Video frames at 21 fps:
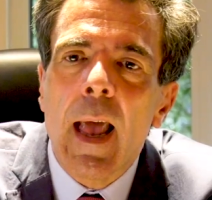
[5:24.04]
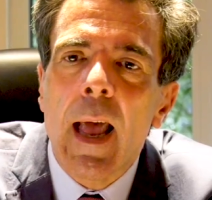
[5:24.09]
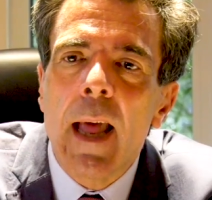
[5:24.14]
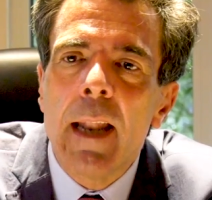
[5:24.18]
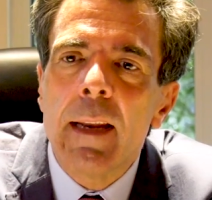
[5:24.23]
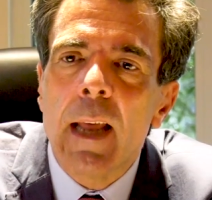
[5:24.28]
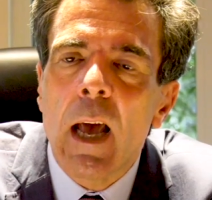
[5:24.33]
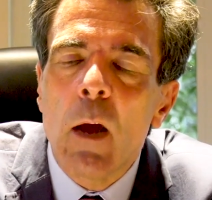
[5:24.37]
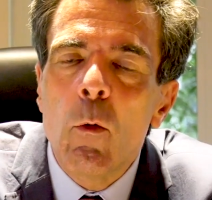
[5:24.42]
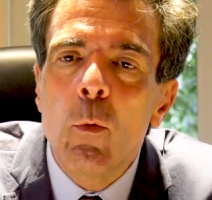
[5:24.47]

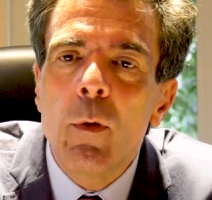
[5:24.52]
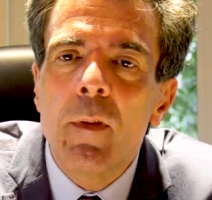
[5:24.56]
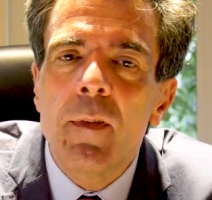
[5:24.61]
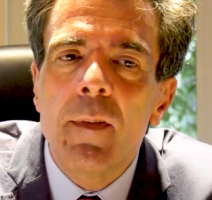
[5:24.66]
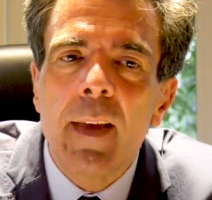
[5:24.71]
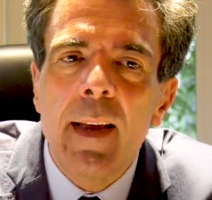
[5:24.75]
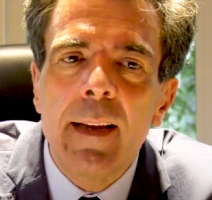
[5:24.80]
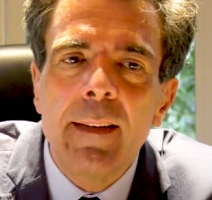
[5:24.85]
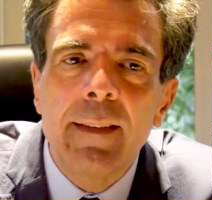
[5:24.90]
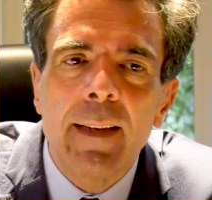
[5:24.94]
And I would
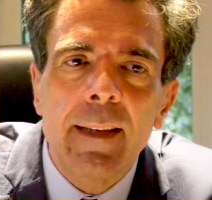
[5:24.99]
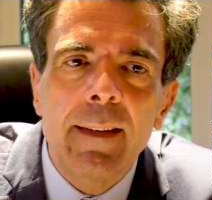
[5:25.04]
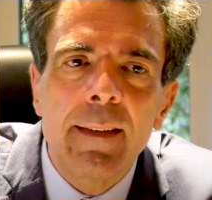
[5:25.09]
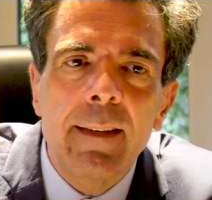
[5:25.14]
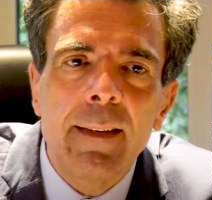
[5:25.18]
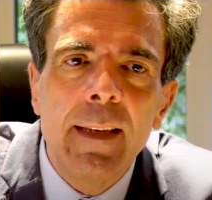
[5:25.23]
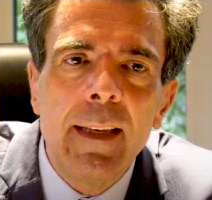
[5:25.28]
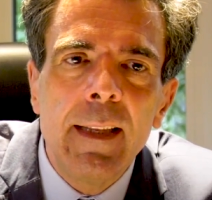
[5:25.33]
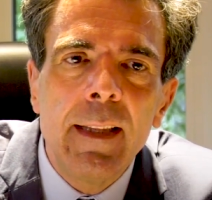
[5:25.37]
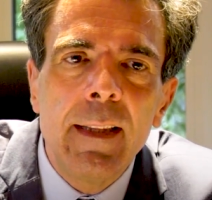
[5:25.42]
say
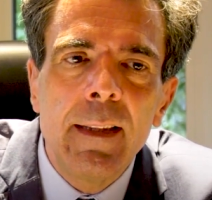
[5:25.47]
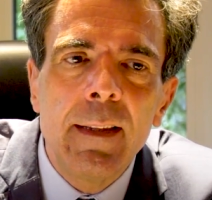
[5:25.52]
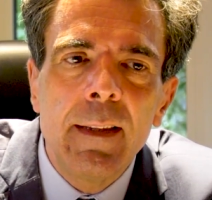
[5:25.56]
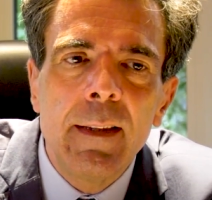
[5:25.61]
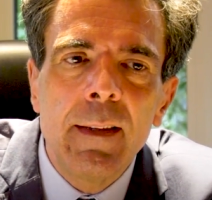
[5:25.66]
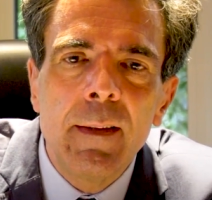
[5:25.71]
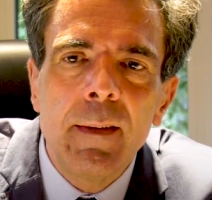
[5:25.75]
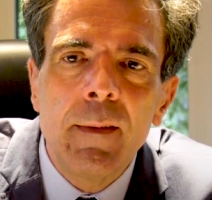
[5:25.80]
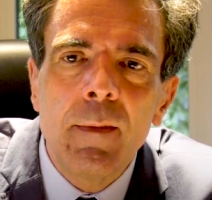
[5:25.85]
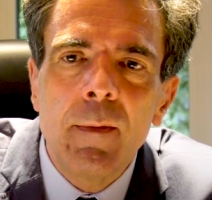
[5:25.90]
that
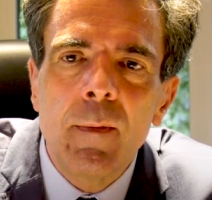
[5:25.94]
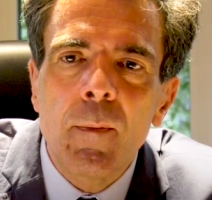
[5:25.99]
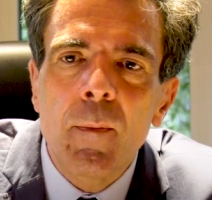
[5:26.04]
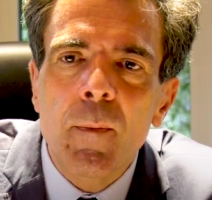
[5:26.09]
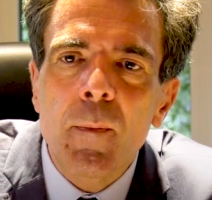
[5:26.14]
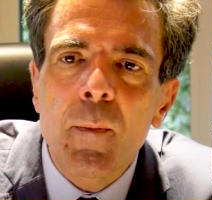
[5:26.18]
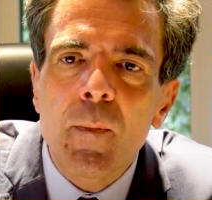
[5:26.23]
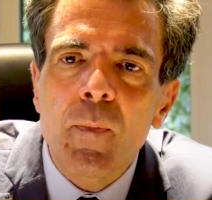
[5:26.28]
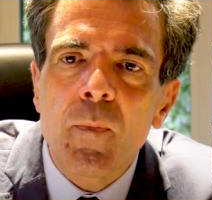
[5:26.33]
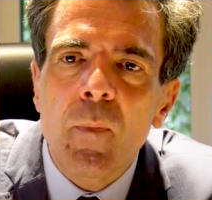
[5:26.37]
in
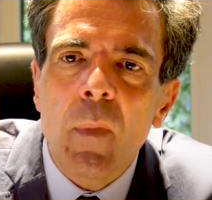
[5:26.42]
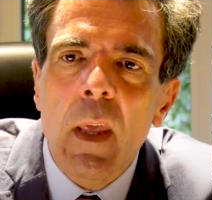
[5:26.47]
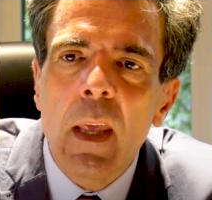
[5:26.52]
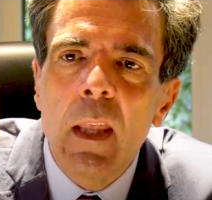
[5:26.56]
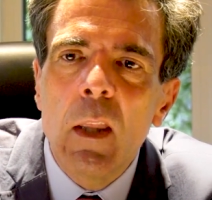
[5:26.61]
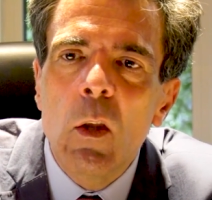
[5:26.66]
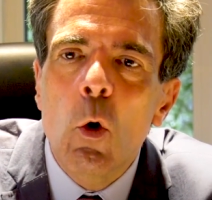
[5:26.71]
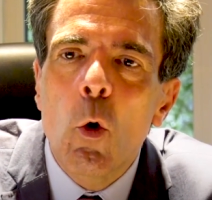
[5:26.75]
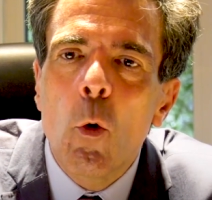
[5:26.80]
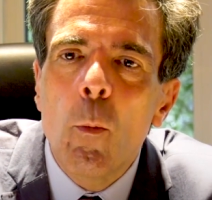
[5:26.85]

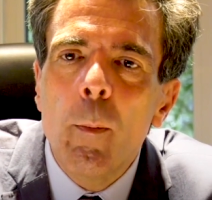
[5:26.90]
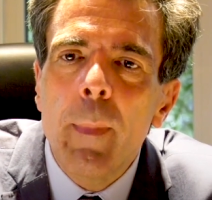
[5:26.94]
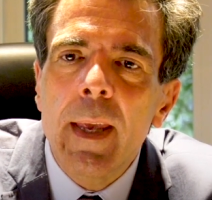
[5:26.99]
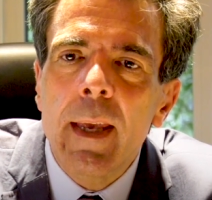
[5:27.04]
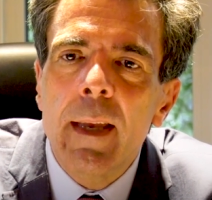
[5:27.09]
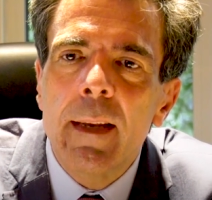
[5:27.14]
coming